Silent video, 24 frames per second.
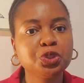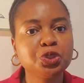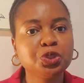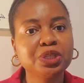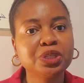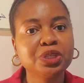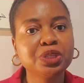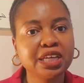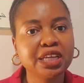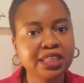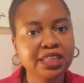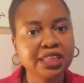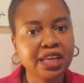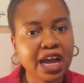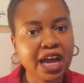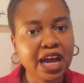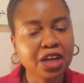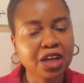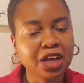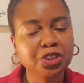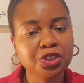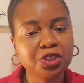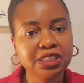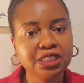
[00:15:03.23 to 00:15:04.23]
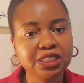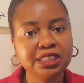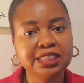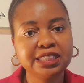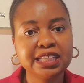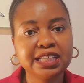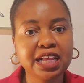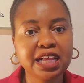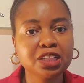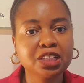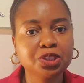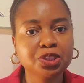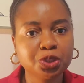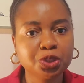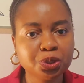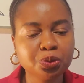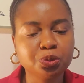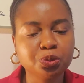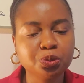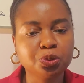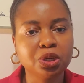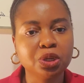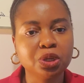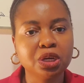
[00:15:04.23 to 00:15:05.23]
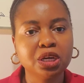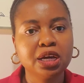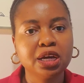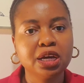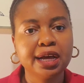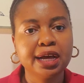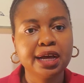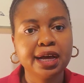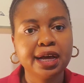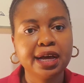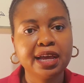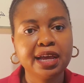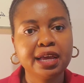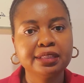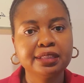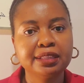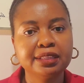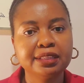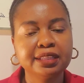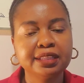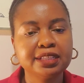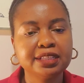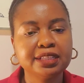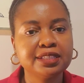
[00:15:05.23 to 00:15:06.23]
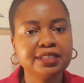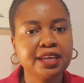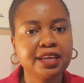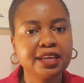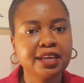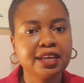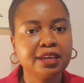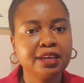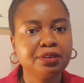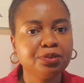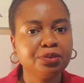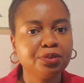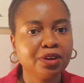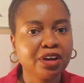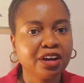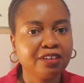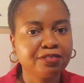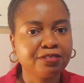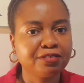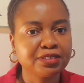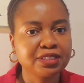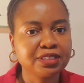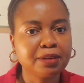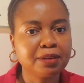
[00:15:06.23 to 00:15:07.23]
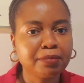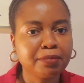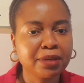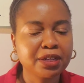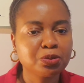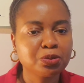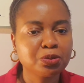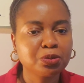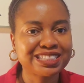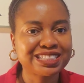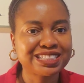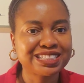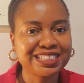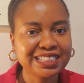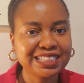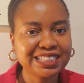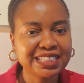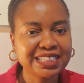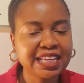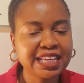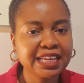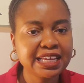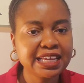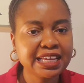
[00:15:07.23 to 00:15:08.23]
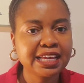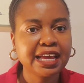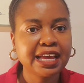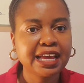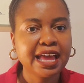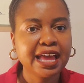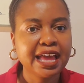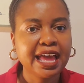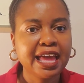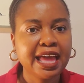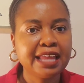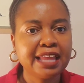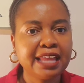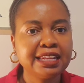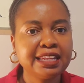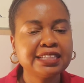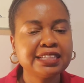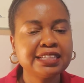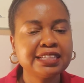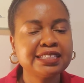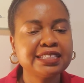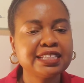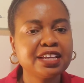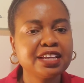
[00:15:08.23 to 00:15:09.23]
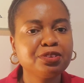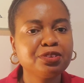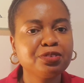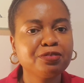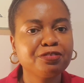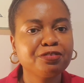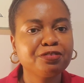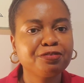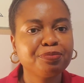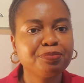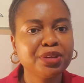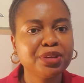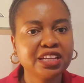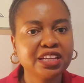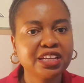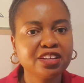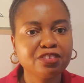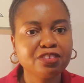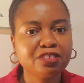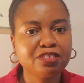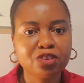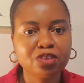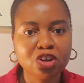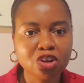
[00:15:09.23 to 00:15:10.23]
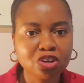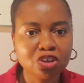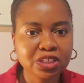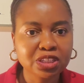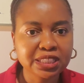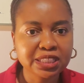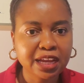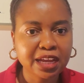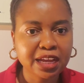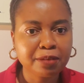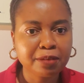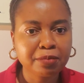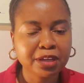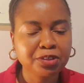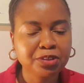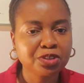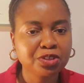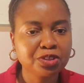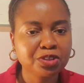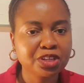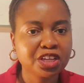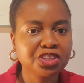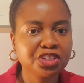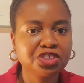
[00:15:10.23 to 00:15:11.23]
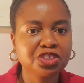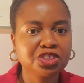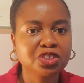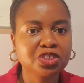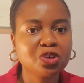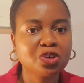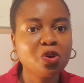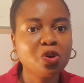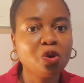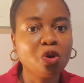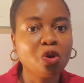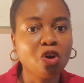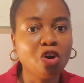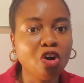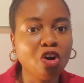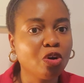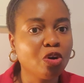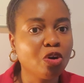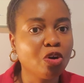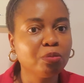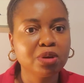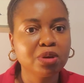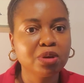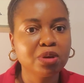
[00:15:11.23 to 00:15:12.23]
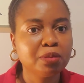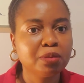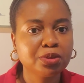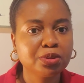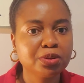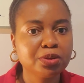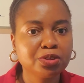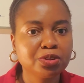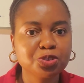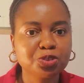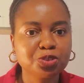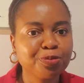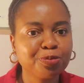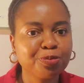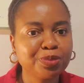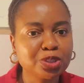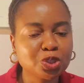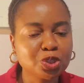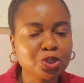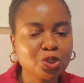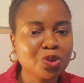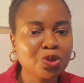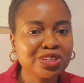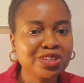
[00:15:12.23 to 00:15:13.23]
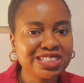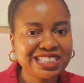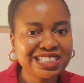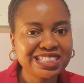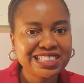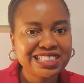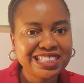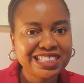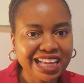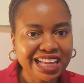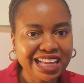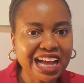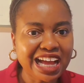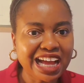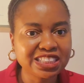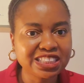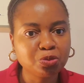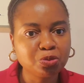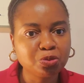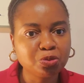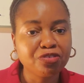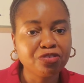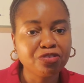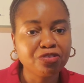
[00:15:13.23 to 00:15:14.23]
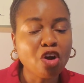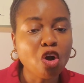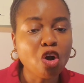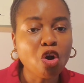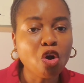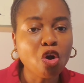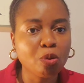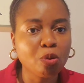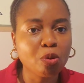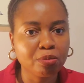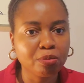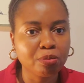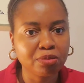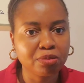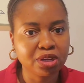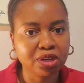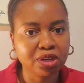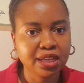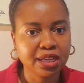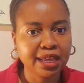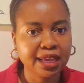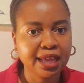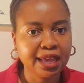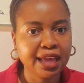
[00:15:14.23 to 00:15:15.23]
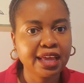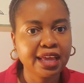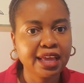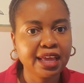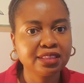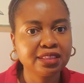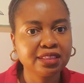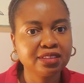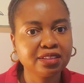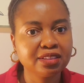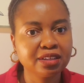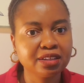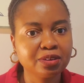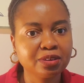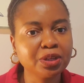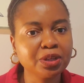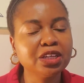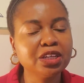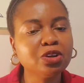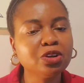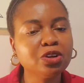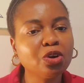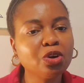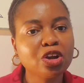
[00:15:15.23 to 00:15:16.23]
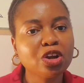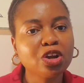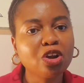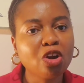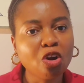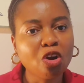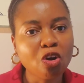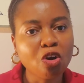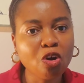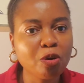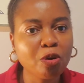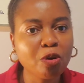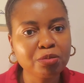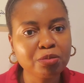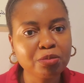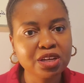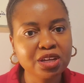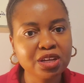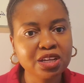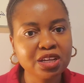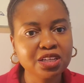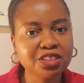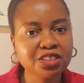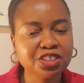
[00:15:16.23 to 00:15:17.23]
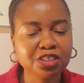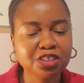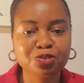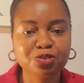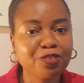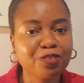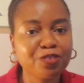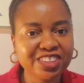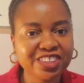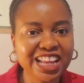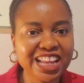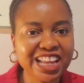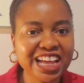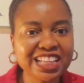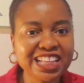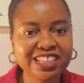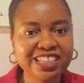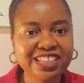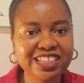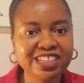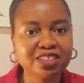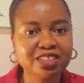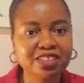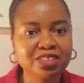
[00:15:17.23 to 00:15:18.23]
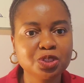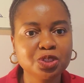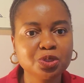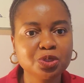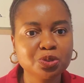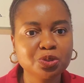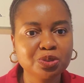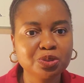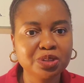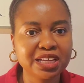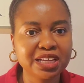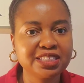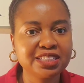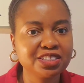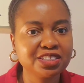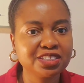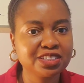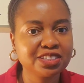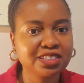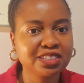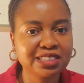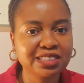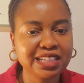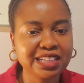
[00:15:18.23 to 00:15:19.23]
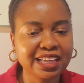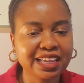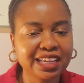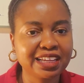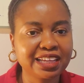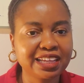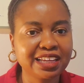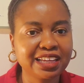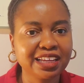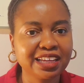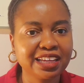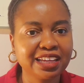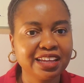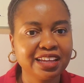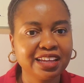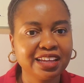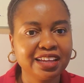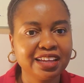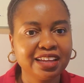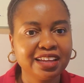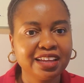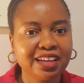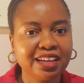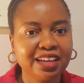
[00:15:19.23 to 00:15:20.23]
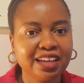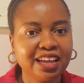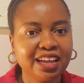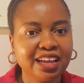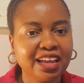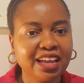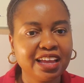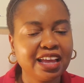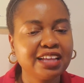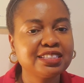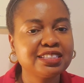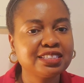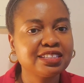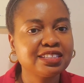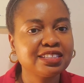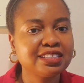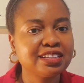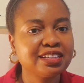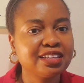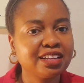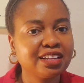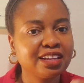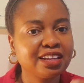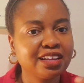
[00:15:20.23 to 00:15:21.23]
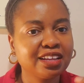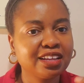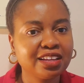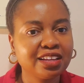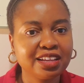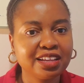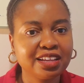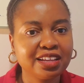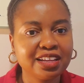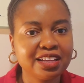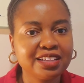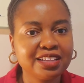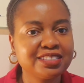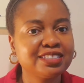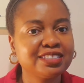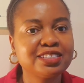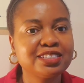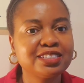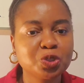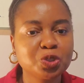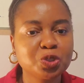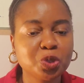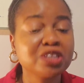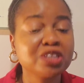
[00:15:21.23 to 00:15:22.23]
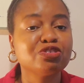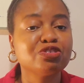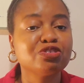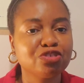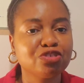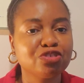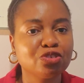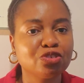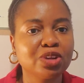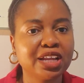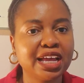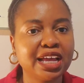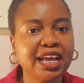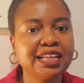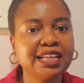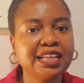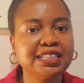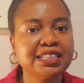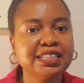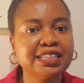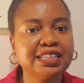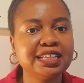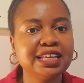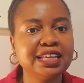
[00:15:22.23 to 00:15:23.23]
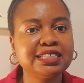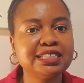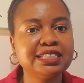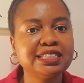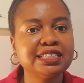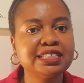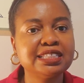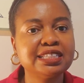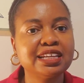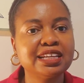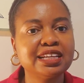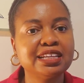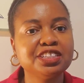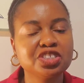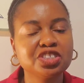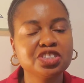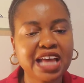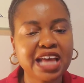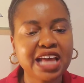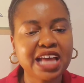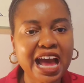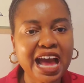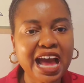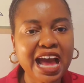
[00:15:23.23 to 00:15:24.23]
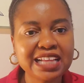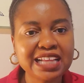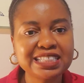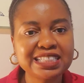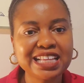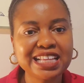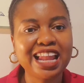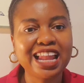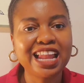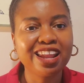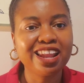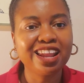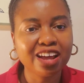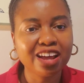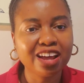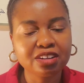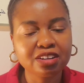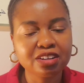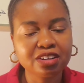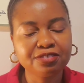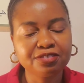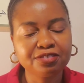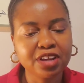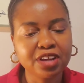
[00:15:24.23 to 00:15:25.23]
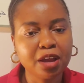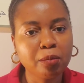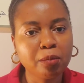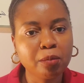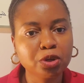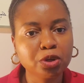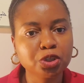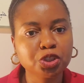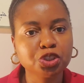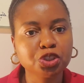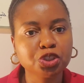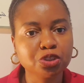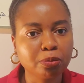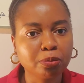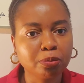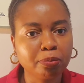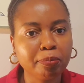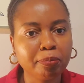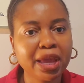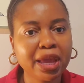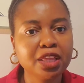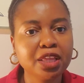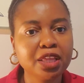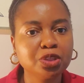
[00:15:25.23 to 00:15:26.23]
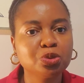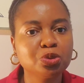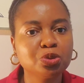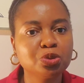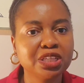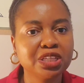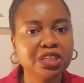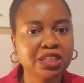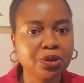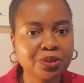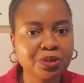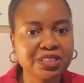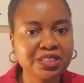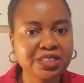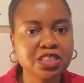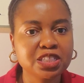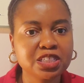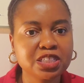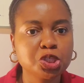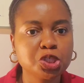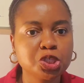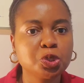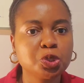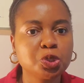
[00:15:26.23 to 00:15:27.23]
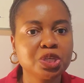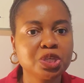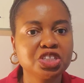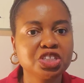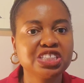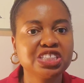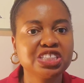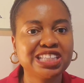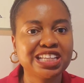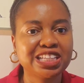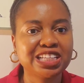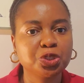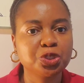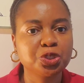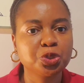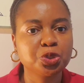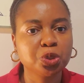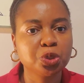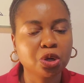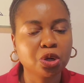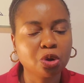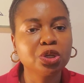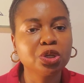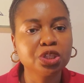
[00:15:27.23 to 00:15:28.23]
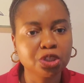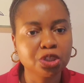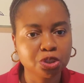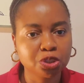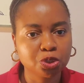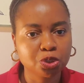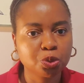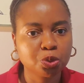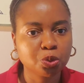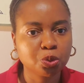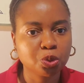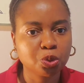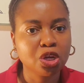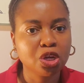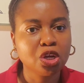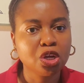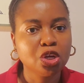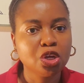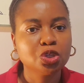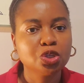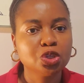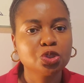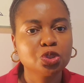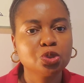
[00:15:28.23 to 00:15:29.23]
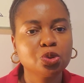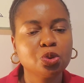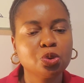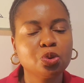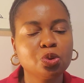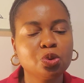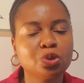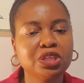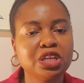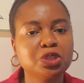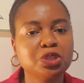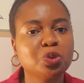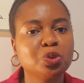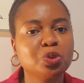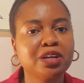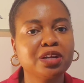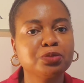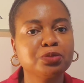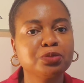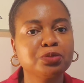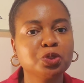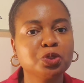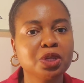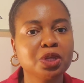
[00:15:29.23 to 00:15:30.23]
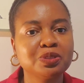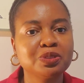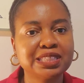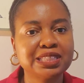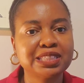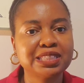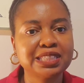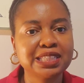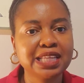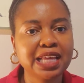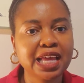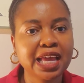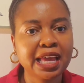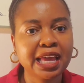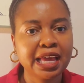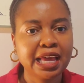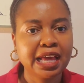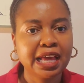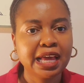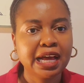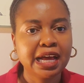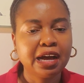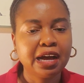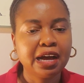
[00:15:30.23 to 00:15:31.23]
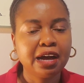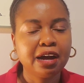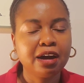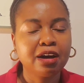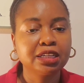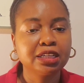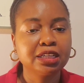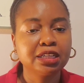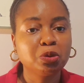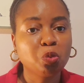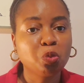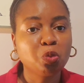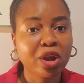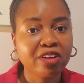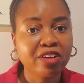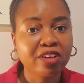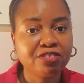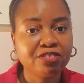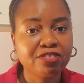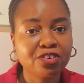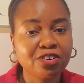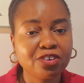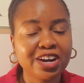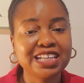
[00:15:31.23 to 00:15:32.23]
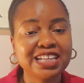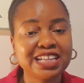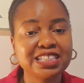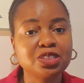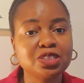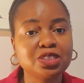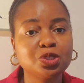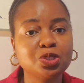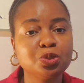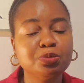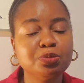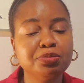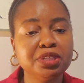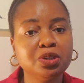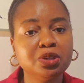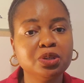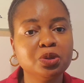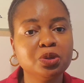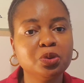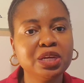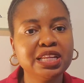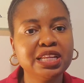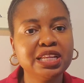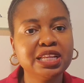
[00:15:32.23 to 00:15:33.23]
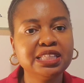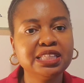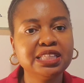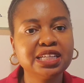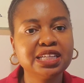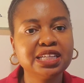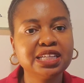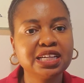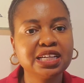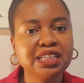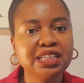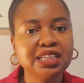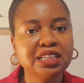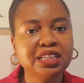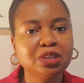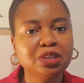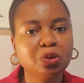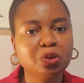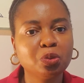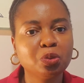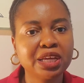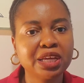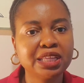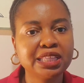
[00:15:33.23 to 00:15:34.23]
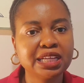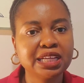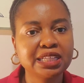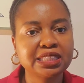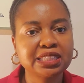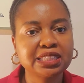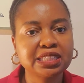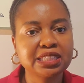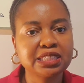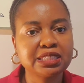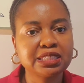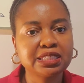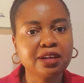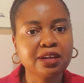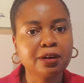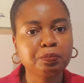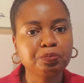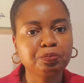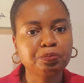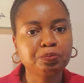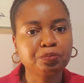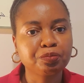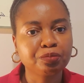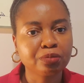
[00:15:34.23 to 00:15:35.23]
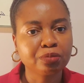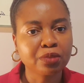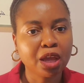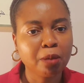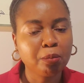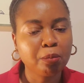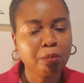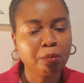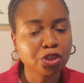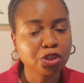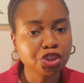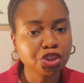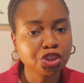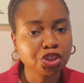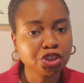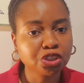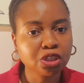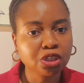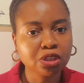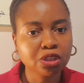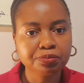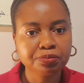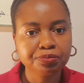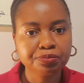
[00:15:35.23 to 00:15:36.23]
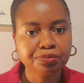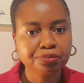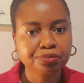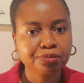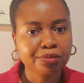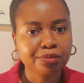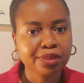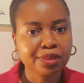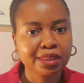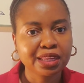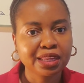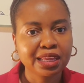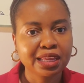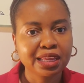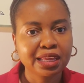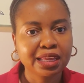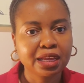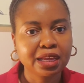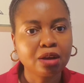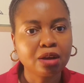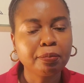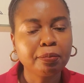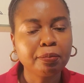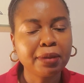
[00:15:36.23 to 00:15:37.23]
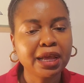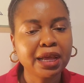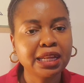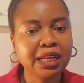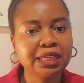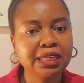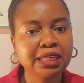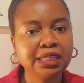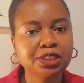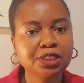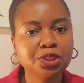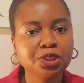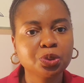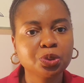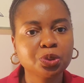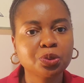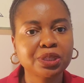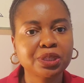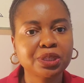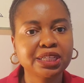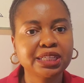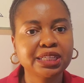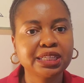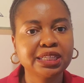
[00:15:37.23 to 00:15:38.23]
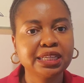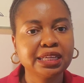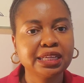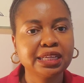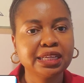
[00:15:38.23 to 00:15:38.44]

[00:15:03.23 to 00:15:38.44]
you can actually tell too. And let's say you have somebody who's sick, and let's say you've been here for a long time and you can just go home because you've been so detached with home, and really going home just with nothing too. It's just like, it's stressful, and it's just add a lot of emotional pain to the current situation that you are going through. So that's what I'm trying to say. The waiver has to be really done in a way that is emotional, compelling story,